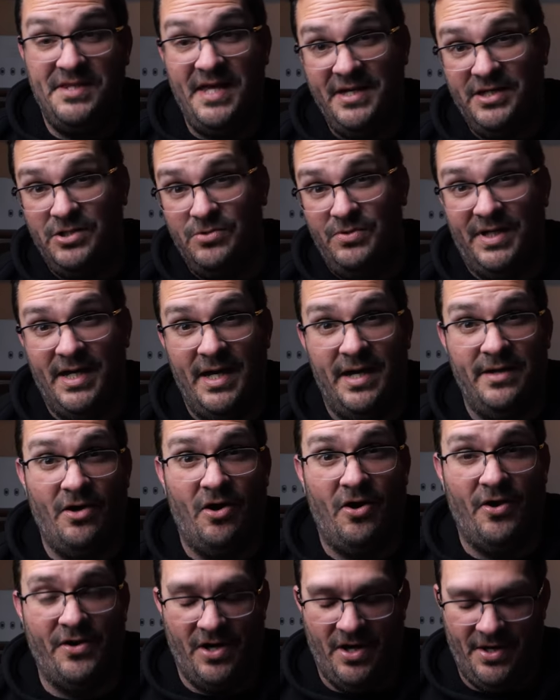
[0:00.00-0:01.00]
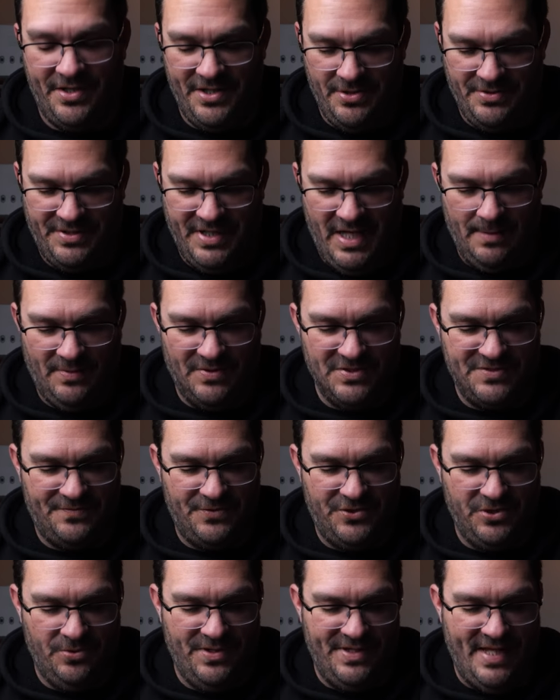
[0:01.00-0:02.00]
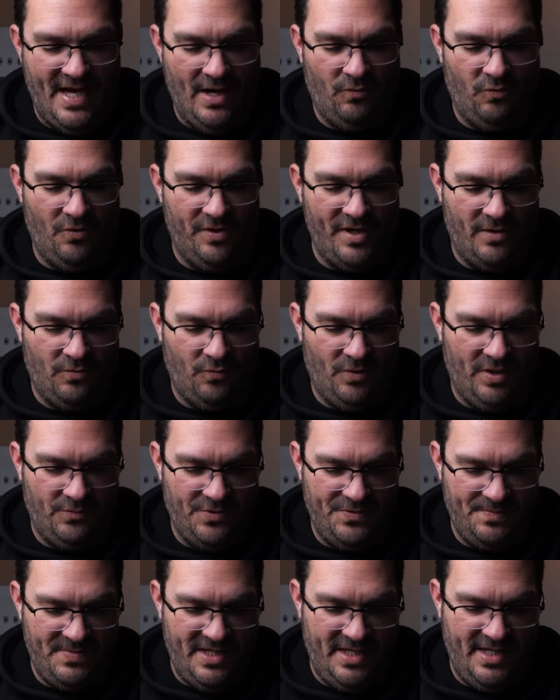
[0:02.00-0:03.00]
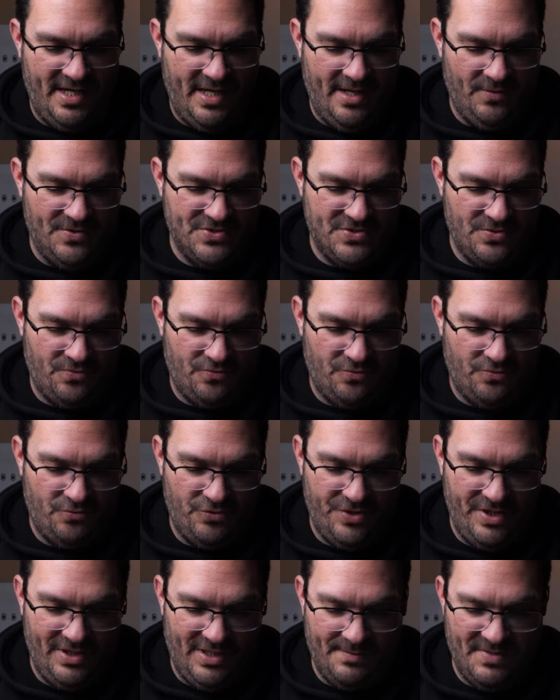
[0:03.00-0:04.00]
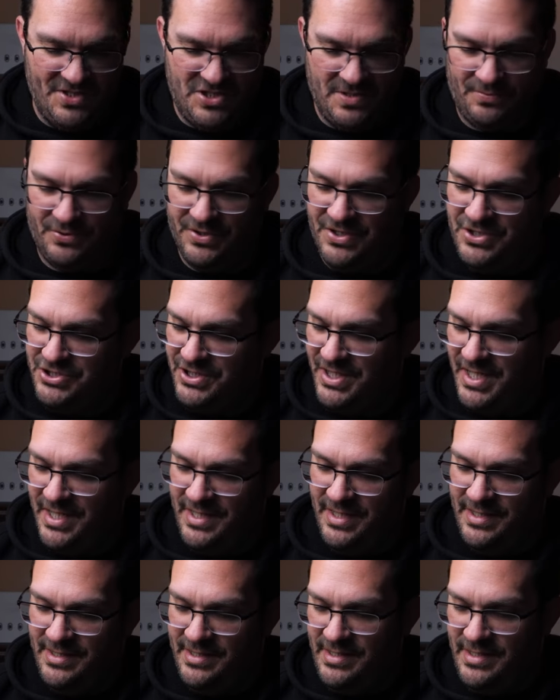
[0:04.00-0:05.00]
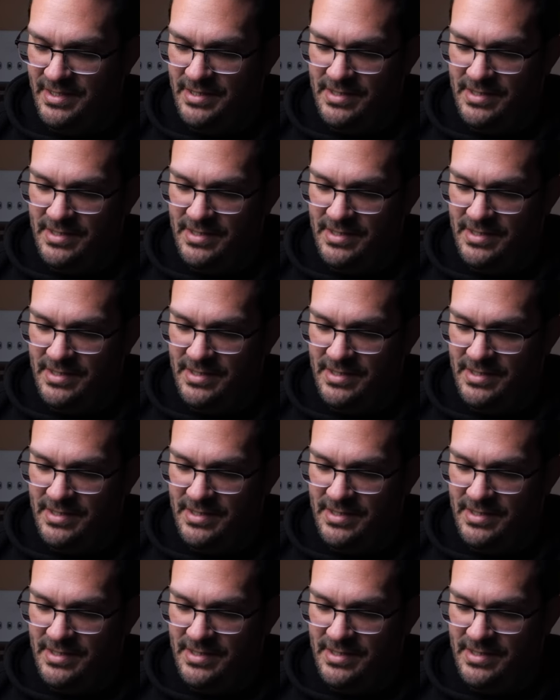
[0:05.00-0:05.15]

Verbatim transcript: thank you again, Hart Audio Cables, for doing that one-on-one with me. It was really much appreciated,